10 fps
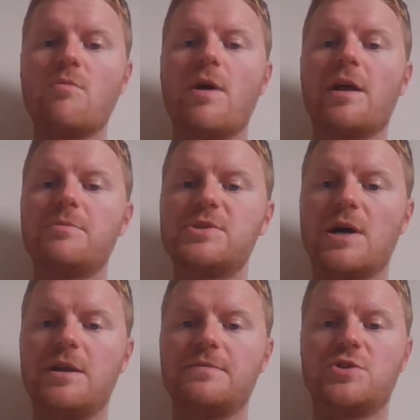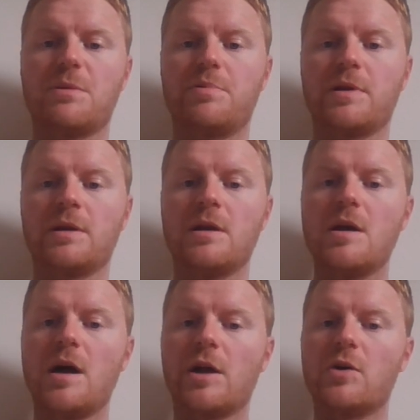When I was tired of jumping,
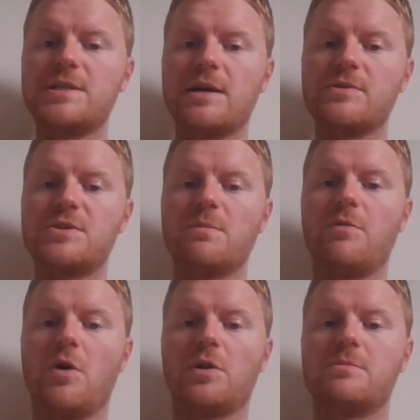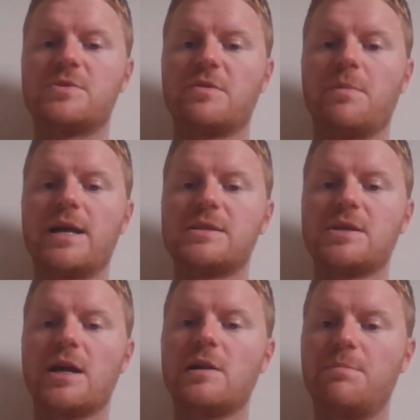I got out some volumes of my
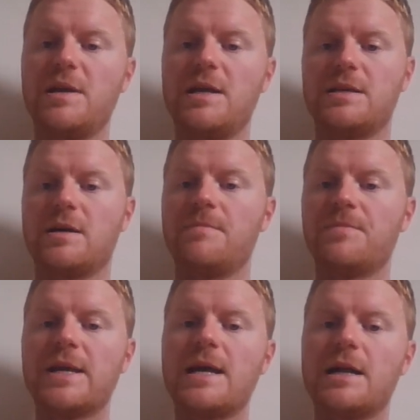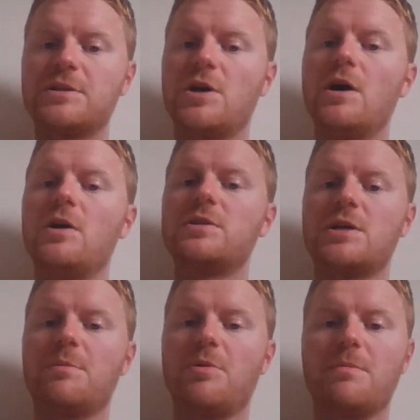encyclopedia and
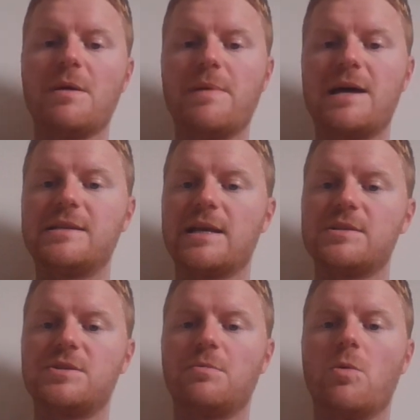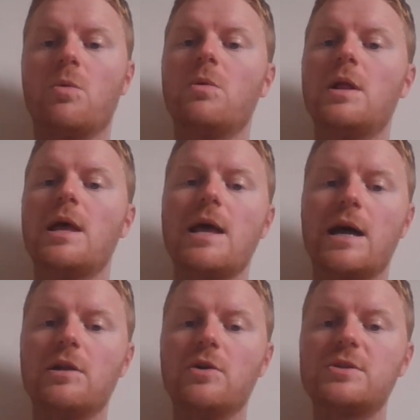curled up on my bed against the wall
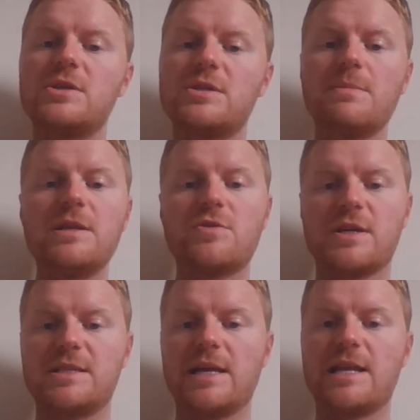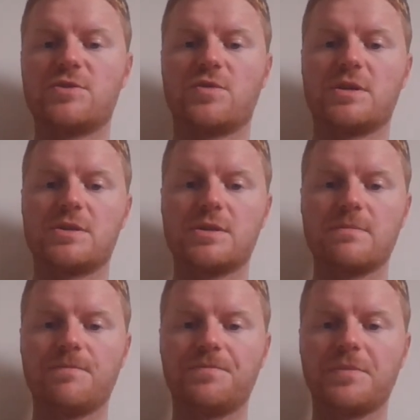and looked at some interesting entries.
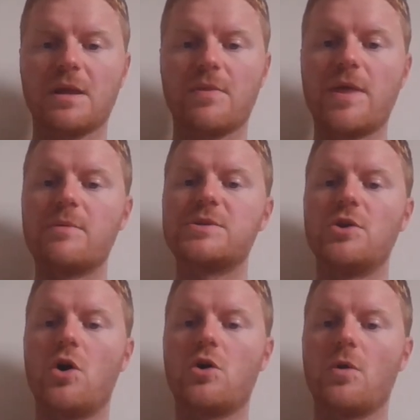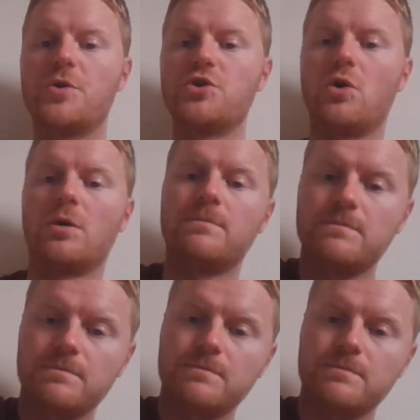There was a knock on the door.